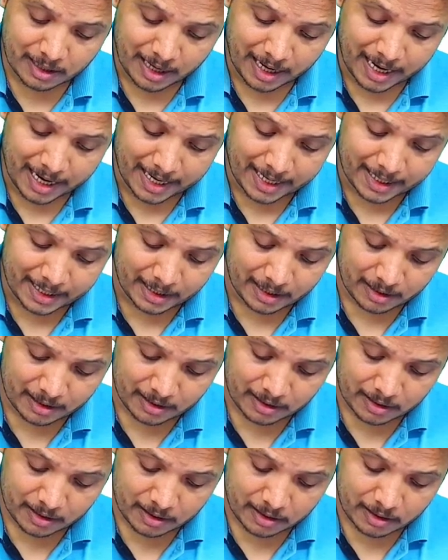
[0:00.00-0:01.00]
and
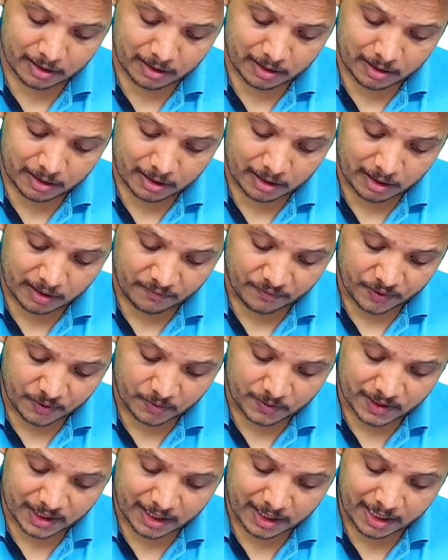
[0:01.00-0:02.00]
if
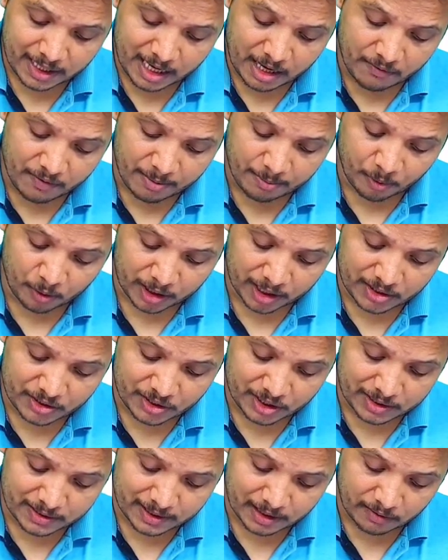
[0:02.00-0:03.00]
you see
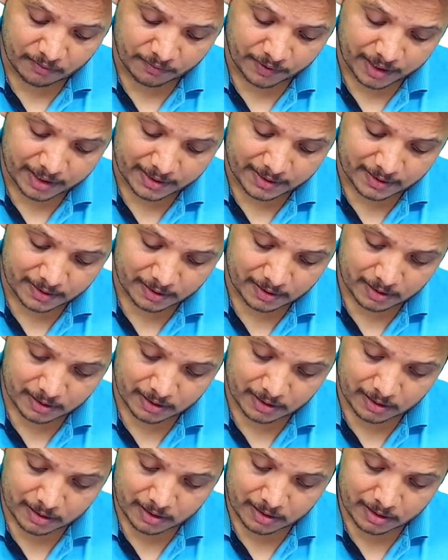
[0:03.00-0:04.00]
equipotential surface
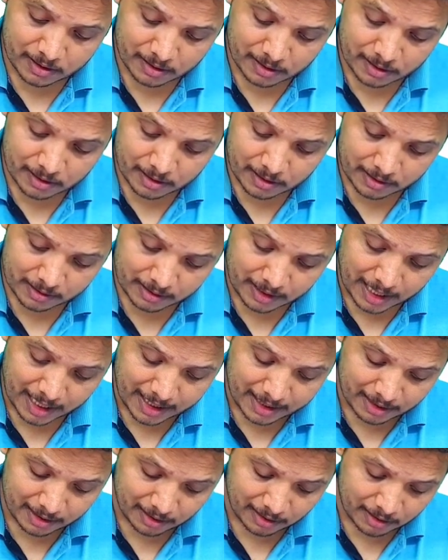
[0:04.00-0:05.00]

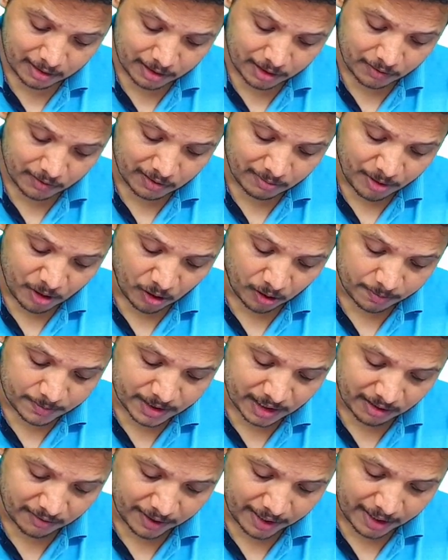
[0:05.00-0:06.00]
then you will be
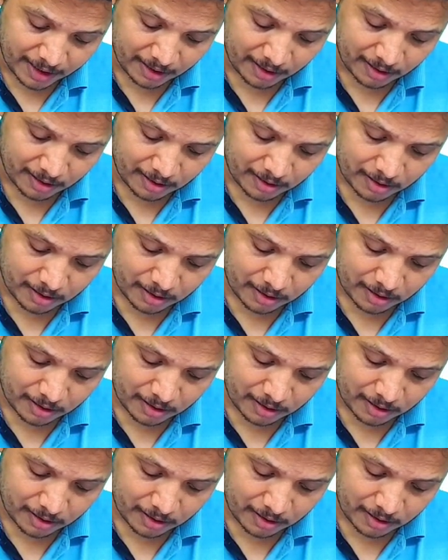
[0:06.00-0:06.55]
observing